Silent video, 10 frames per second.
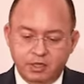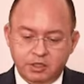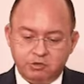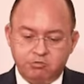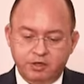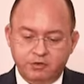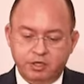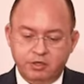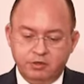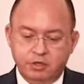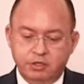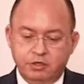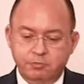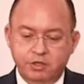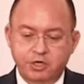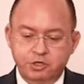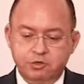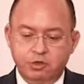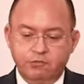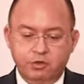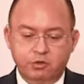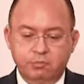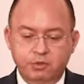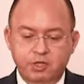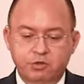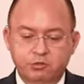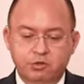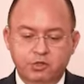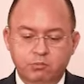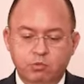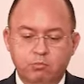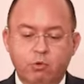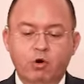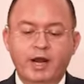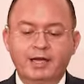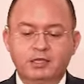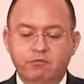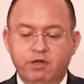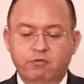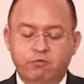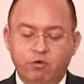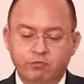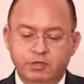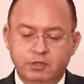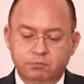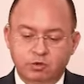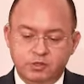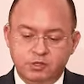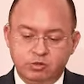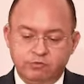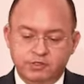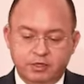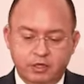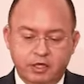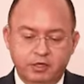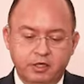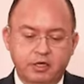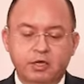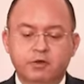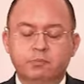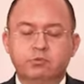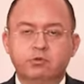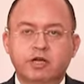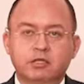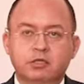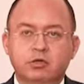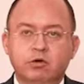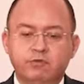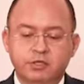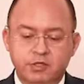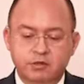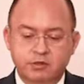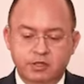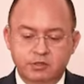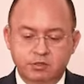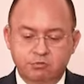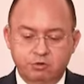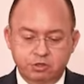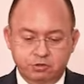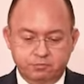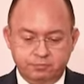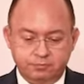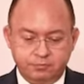strengthening the determination of the European Union to be more actively involved in the process of settling the protracted conflicts in this region.